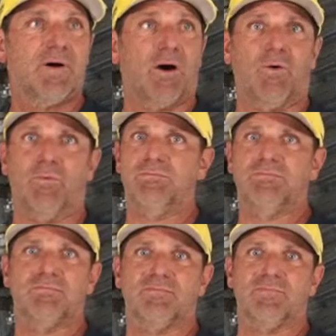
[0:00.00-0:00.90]
Oh,
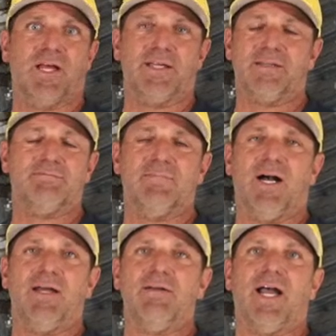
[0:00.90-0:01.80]
like,
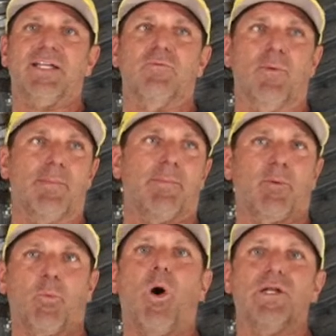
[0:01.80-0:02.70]
I can
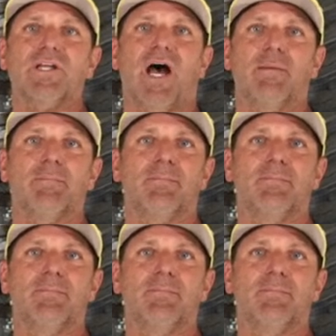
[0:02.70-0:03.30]
remember one time.